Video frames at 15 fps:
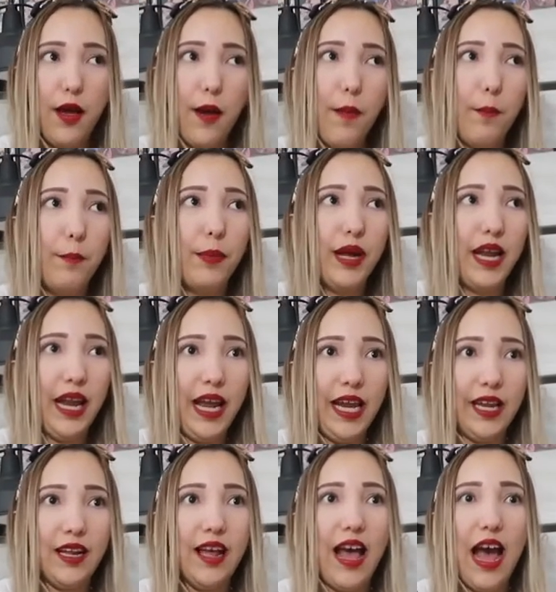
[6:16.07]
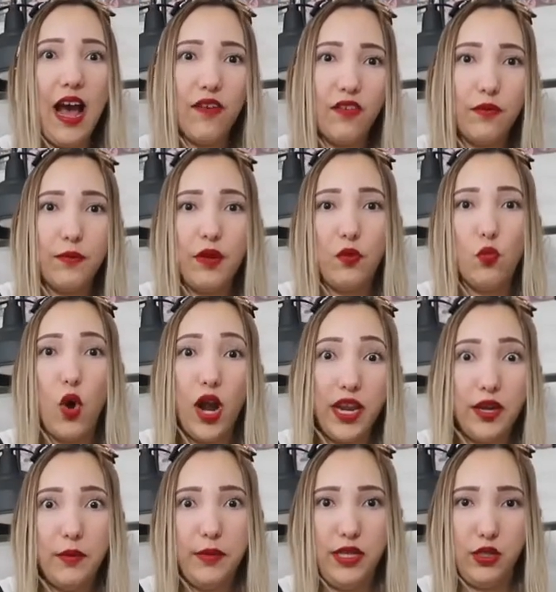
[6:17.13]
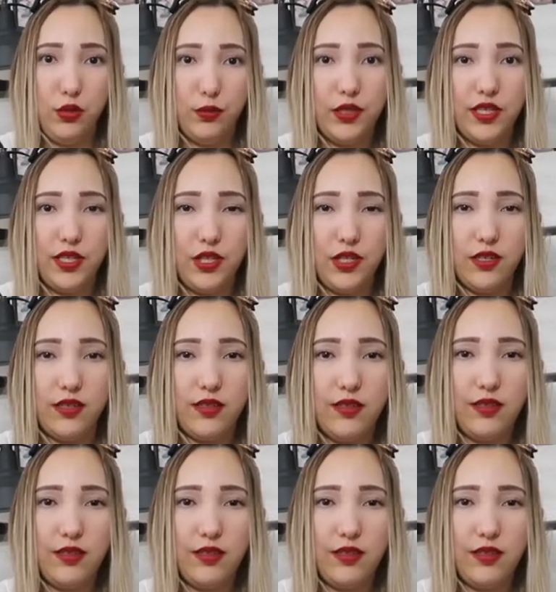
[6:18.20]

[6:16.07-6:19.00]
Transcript: but like half of me wanted to be superstitious.